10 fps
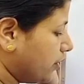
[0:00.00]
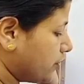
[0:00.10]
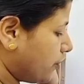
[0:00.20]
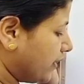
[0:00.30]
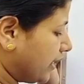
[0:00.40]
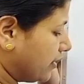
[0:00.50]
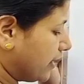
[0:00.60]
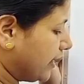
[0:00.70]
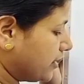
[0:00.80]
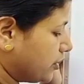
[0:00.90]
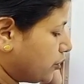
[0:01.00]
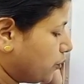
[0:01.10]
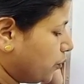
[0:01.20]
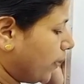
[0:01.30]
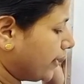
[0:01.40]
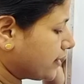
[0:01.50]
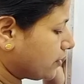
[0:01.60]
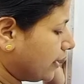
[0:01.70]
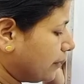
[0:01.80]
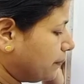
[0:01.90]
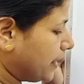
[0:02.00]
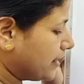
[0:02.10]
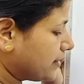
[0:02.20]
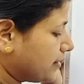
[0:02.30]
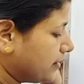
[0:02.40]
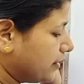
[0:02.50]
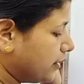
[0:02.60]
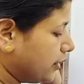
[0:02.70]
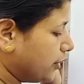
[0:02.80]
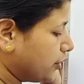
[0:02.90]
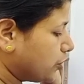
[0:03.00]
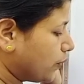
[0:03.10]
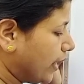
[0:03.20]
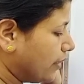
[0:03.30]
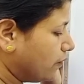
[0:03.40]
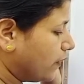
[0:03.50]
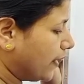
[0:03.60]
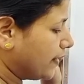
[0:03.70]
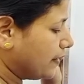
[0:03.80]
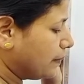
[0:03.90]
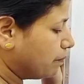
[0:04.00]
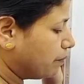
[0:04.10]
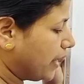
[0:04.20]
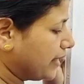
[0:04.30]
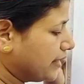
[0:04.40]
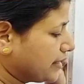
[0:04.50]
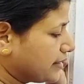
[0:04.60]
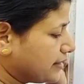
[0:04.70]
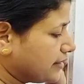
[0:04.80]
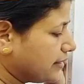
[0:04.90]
So we can write 2y square plus 12y minus